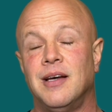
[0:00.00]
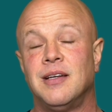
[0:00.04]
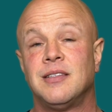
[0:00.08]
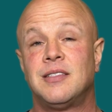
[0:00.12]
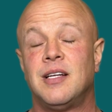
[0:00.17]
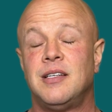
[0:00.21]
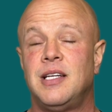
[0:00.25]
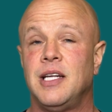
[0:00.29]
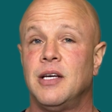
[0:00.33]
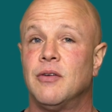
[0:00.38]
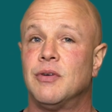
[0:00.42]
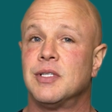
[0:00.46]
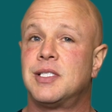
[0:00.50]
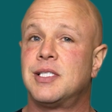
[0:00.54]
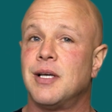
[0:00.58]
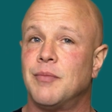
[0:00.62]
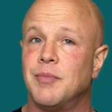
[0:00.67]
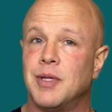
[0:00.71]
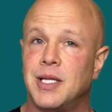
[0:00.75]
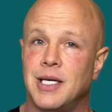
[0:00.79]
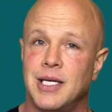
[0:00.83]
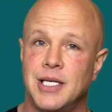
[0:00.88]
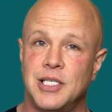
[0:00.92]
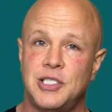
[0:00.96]
to deal with some
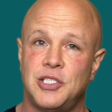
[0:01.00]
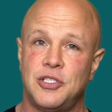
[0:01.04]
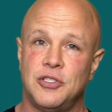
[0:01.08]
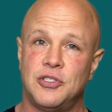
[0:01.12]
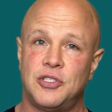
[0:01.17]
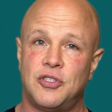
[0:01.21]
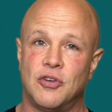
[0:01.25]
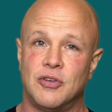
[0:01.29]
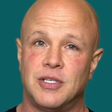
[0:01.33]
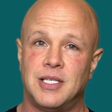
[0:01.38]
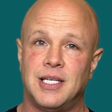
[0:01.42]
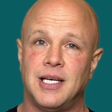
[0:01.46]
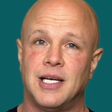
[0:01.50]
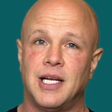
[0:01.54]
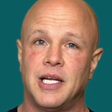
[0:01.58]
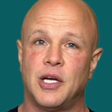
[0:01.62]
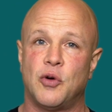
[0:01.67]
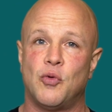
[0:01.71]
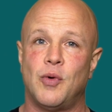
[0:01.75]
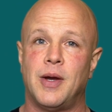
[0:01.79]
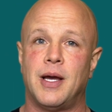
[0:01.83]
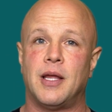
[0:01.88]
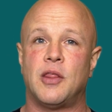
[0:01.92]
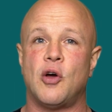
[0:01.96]
of the issues they're
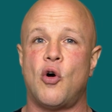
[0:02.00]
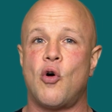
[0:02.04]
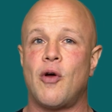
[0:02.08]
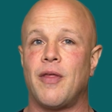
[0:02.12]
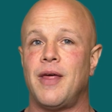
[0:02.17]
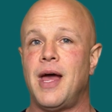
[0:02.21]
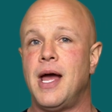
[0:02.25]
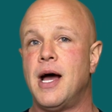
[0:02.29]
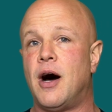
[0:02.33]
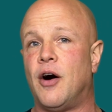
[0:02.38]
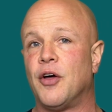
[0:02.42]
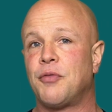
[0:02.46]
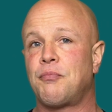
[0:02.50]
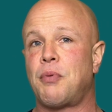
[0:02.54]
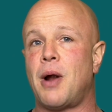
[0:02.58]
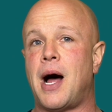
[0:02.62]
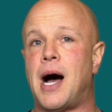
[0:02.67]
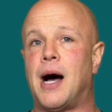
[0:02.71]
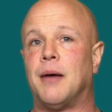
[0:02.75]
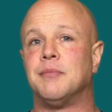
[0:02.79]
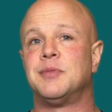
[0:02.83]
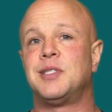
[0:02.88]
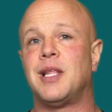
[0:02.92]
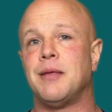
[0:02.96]
dealing with or the health
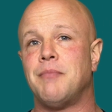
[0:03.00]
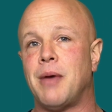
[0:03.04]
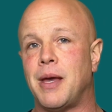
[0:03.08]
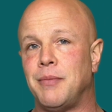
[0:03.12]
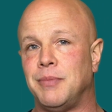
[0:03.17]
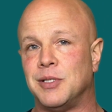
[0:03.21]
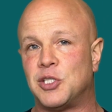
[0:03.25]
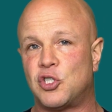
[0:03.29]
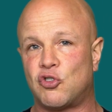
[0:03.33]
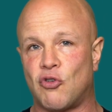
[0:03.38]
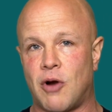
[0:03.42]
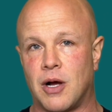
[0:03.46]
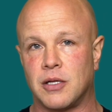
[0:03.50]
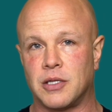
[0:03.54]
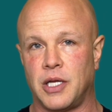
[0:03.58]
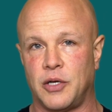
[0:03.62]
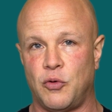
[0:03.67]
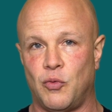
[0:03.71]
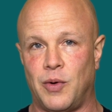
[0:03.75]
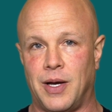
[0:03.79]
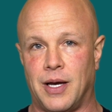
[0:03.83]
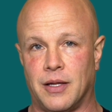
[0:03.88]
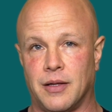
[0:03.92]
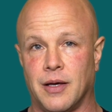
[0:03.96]
problems they may be
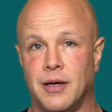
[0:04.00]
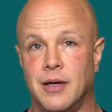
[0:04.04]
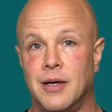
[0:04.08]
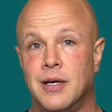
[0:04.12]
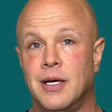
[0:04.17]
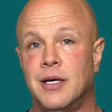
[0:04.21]
struggling with.